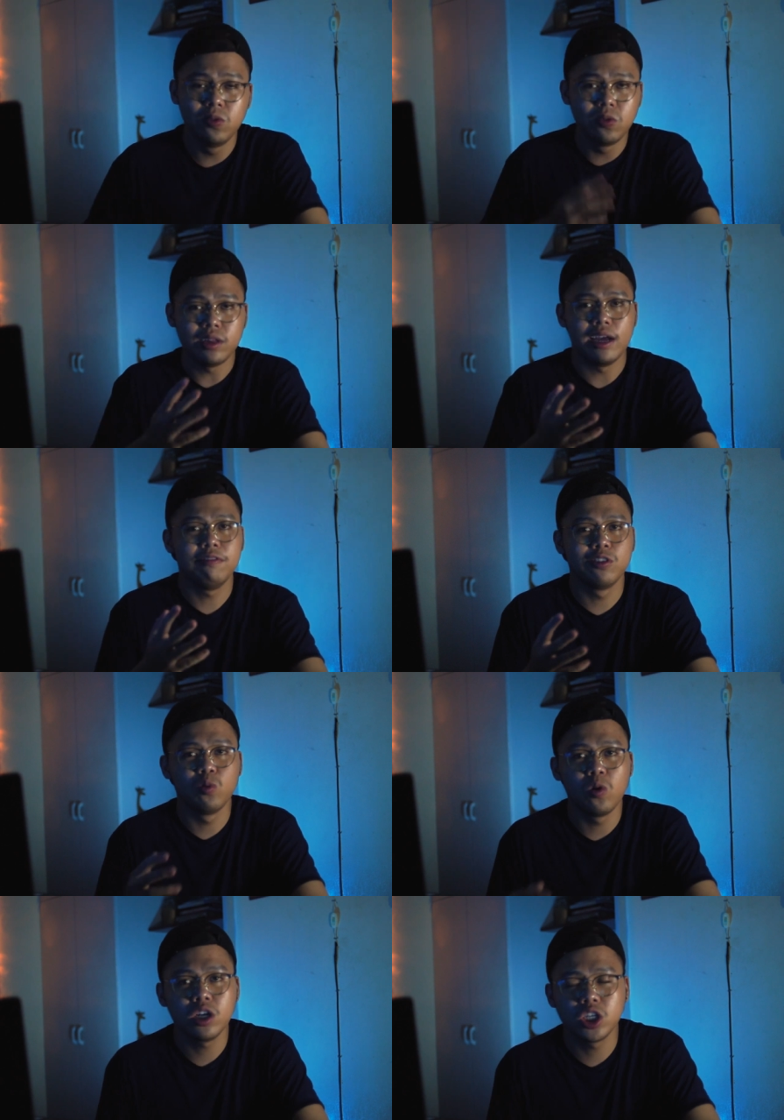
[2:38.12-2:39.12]
You don't have to
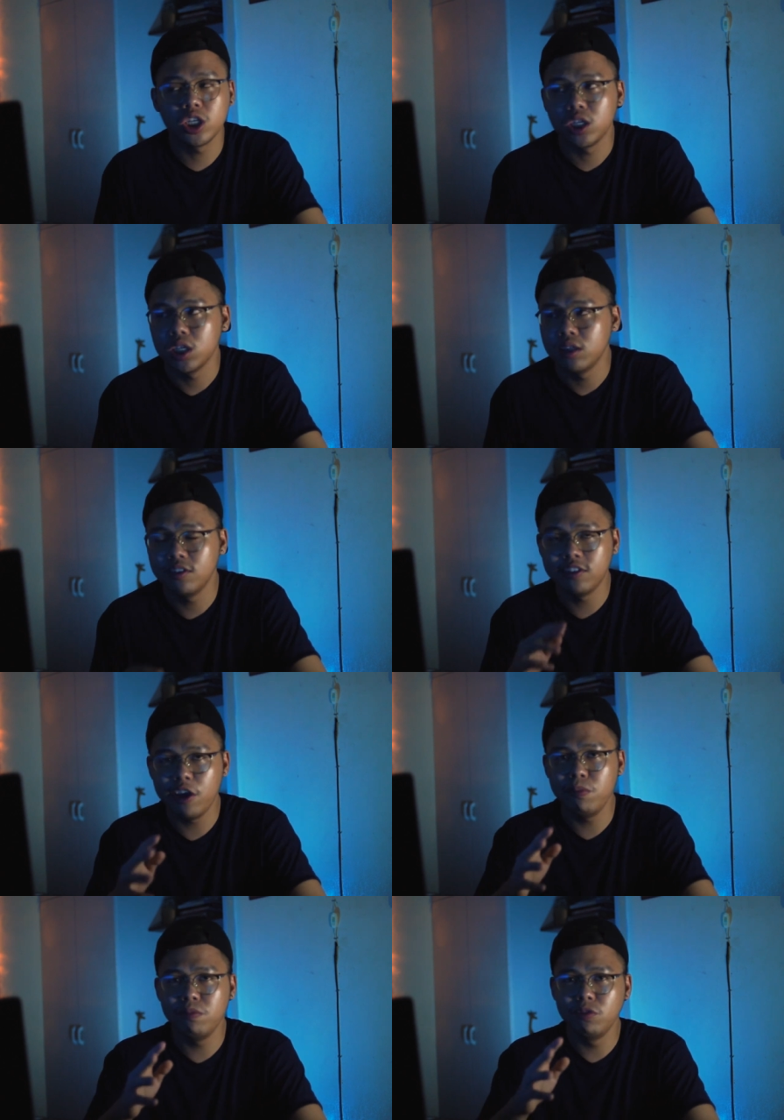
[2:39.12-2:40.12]
watch the
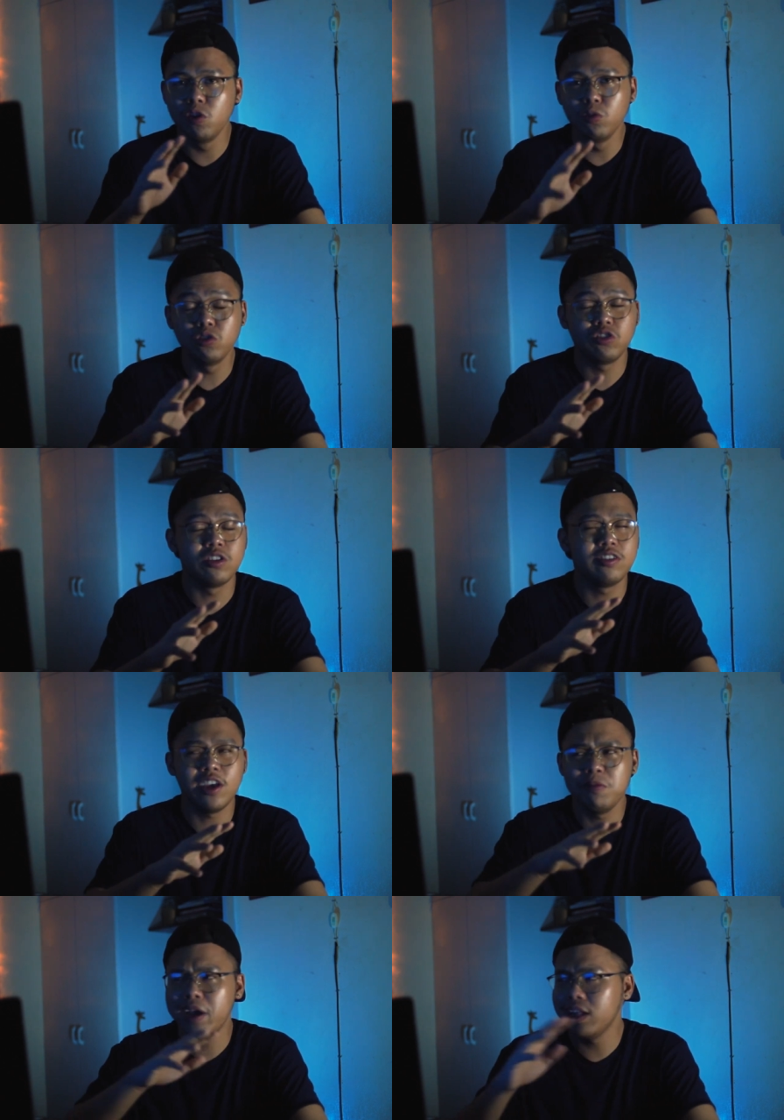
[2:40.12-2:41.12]
same news, the
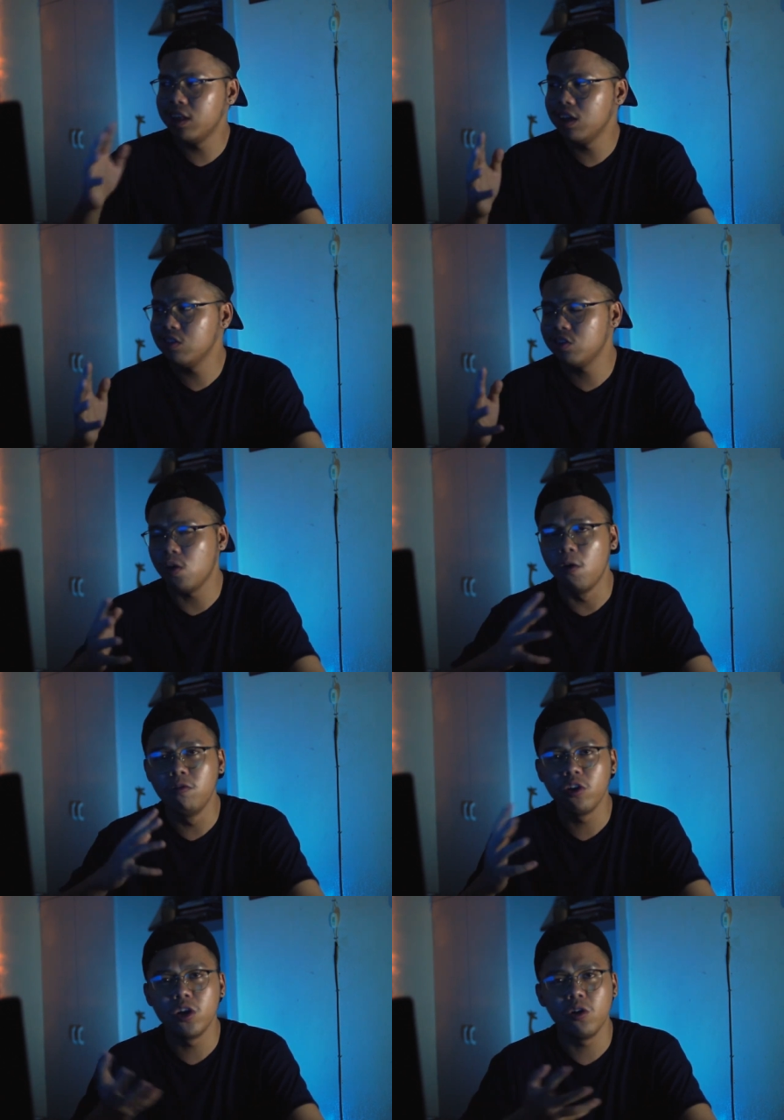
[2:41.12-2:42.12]
same headlines
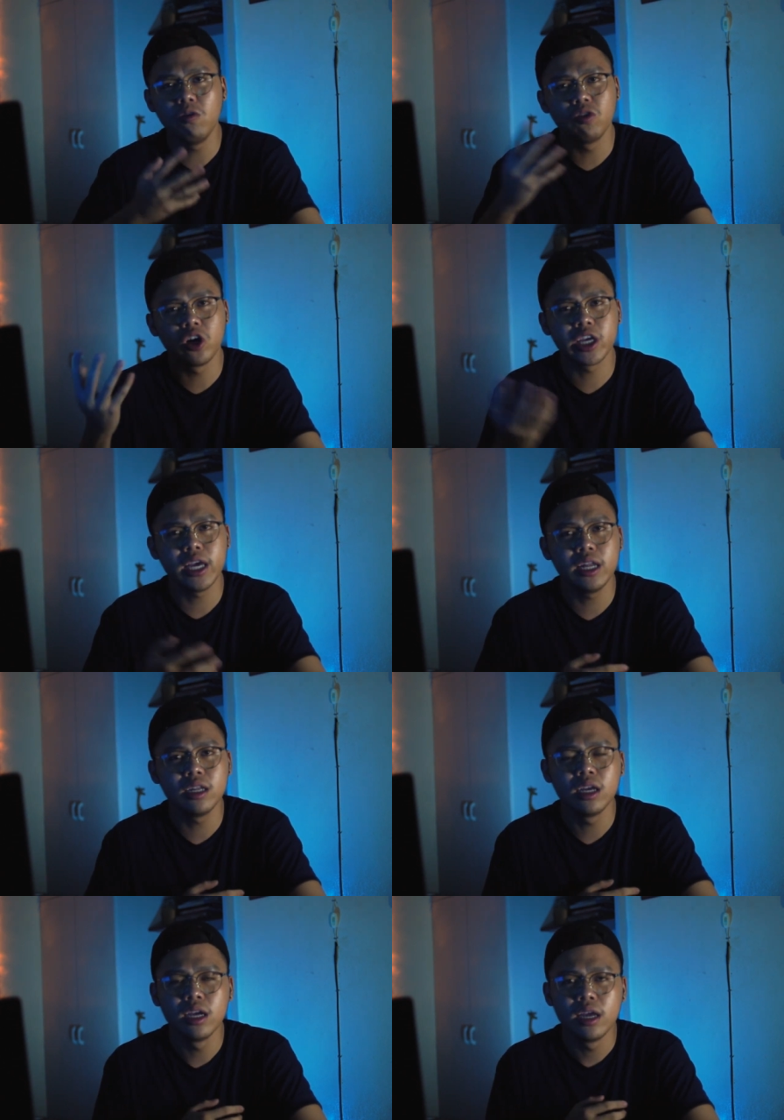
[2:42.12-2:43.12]
over and over
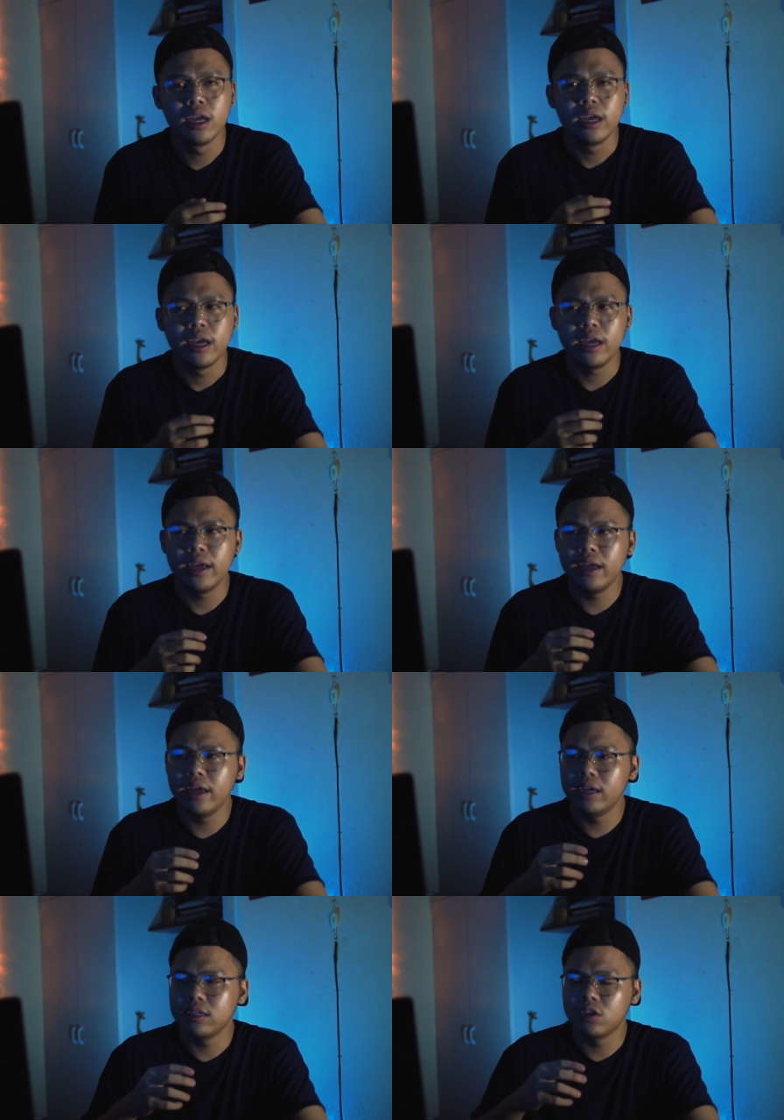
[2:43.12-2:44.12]
again
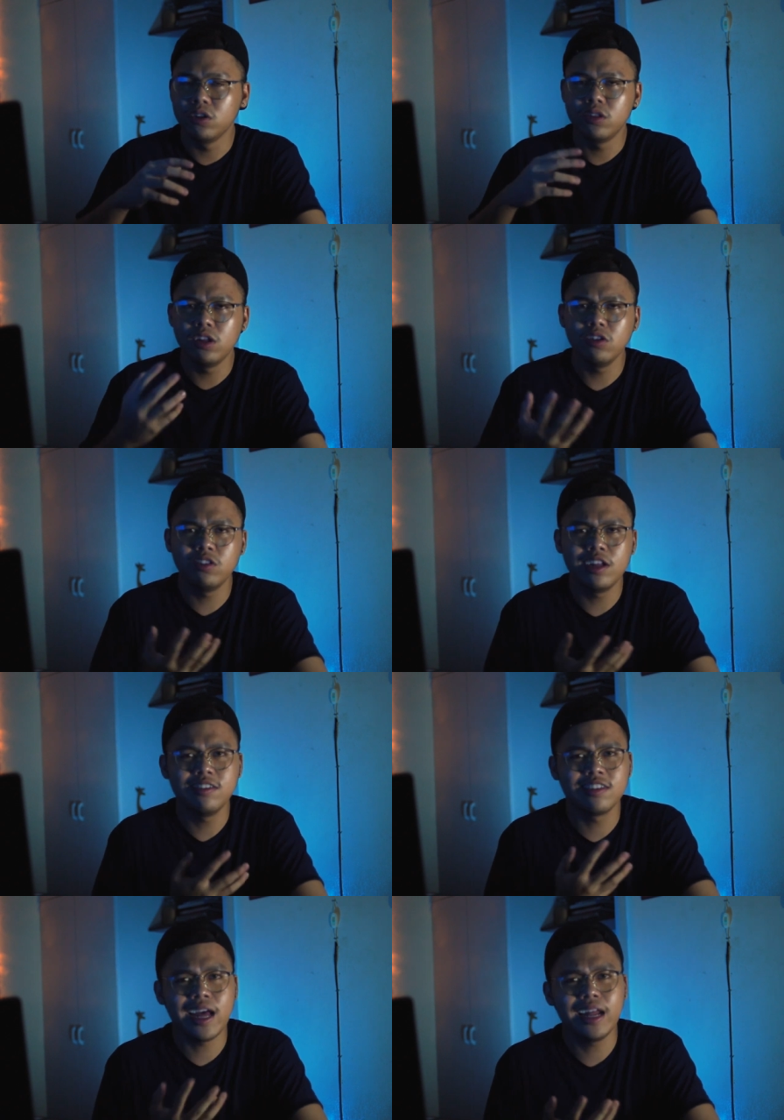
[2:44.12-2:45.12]
and continuously
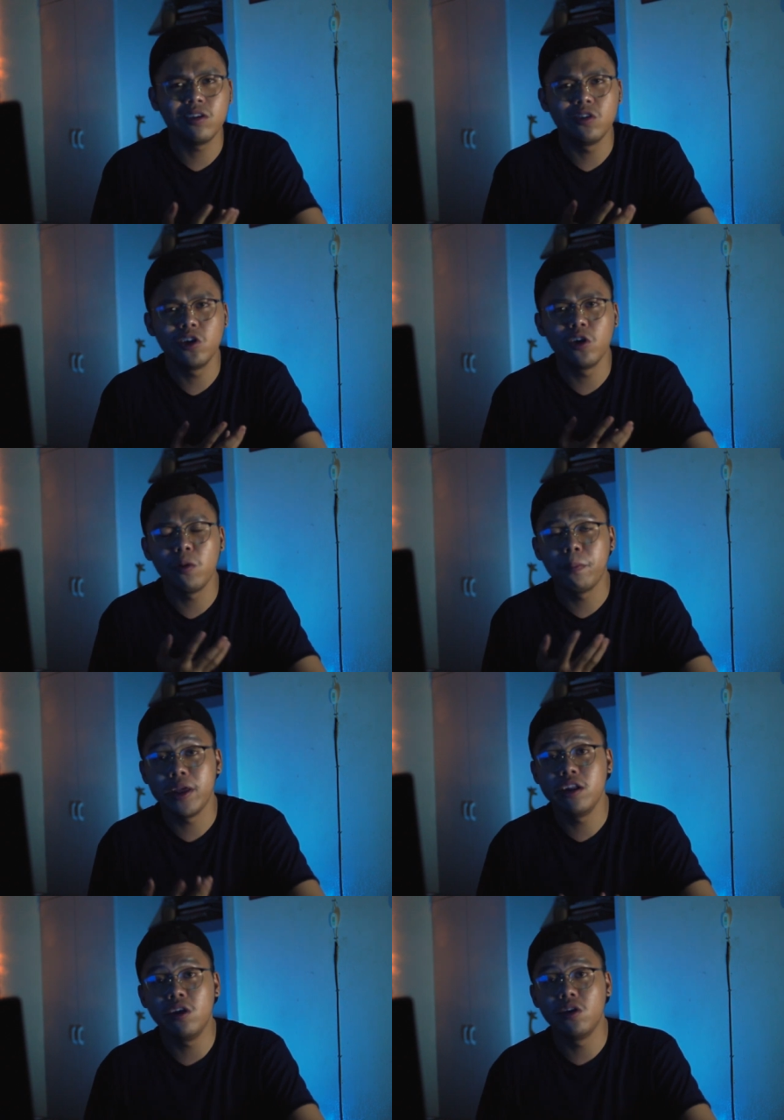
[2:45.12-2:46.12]
stand on your
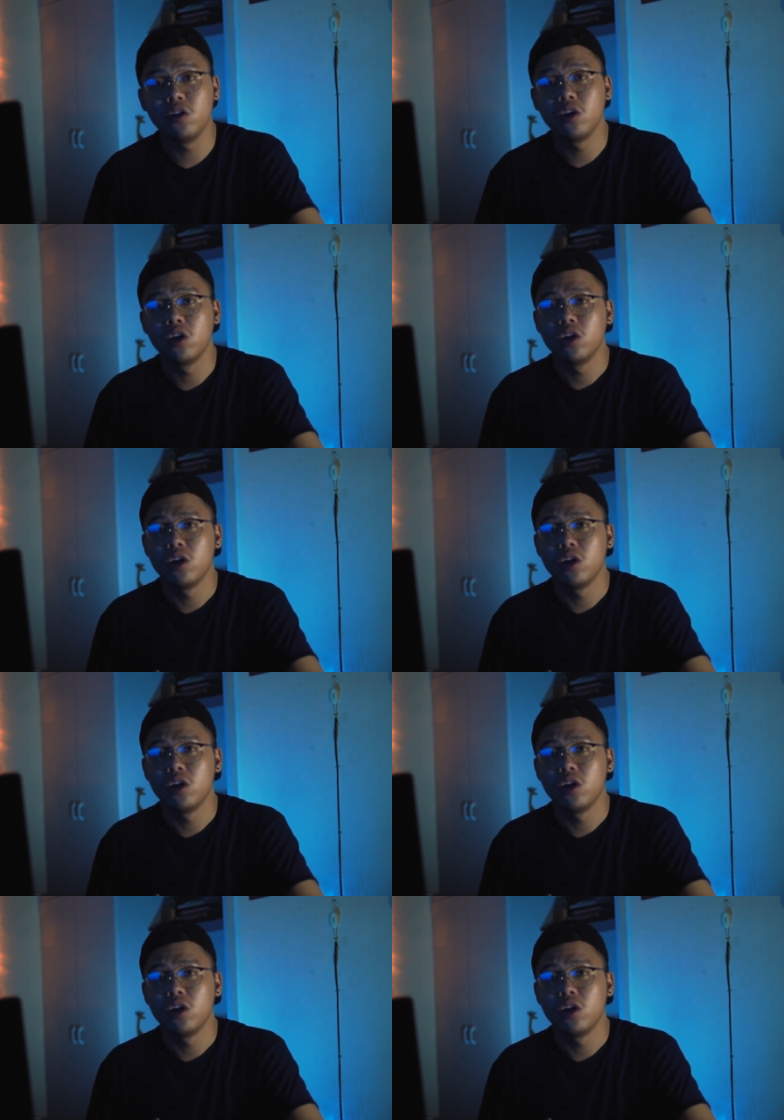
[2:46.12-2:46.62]
opinion